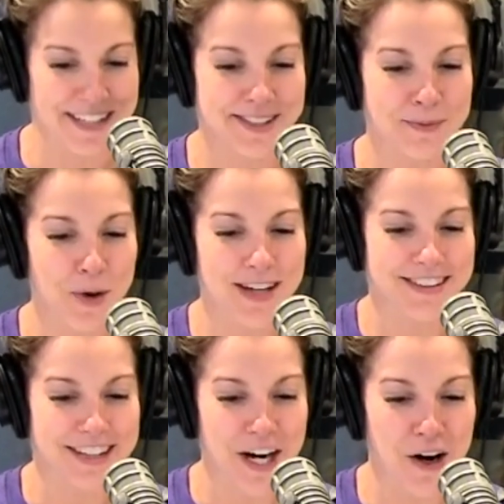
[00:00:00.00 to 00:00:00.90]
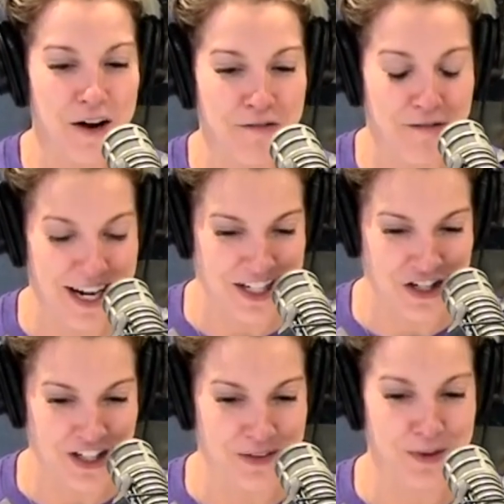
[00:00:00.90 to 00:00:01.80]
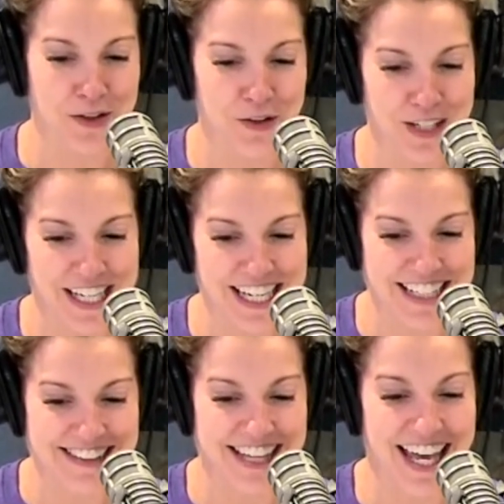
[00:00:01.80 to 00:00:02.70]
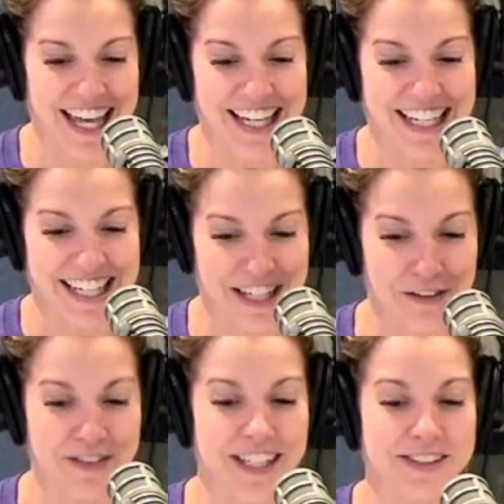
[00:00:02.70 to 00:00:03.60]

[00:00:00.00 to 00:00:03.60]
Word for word: express their affection with greetings and gifts.